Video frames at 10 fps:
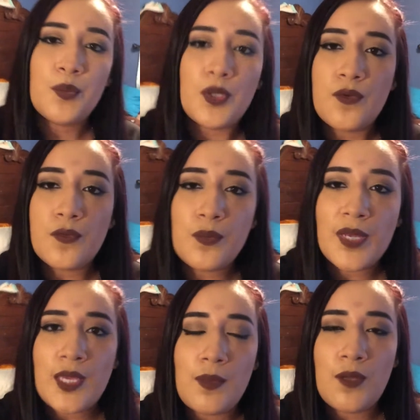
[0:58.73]
beautiful
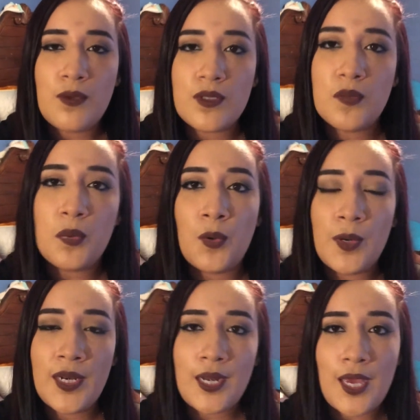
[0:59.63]
baby was
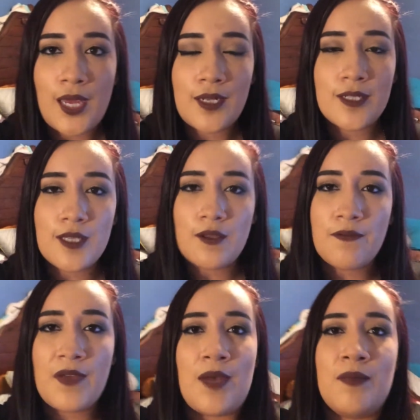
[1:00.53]
born and added to the
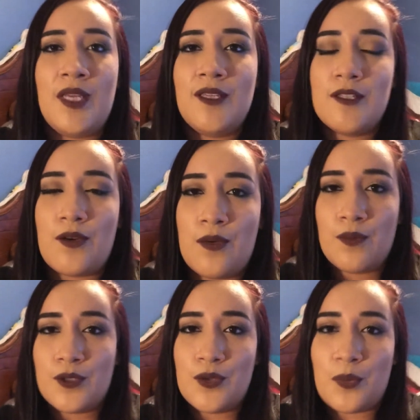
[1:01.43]
family so
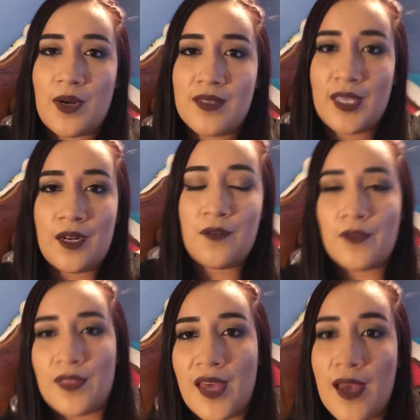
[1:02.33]
I'm super excited
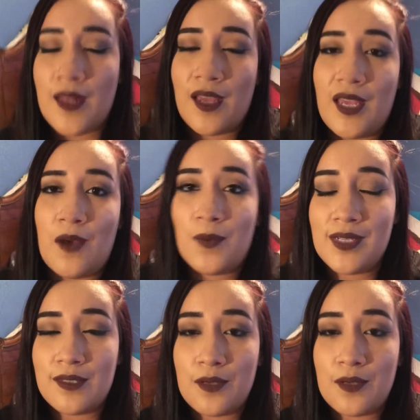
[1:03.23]
for that and I can't wait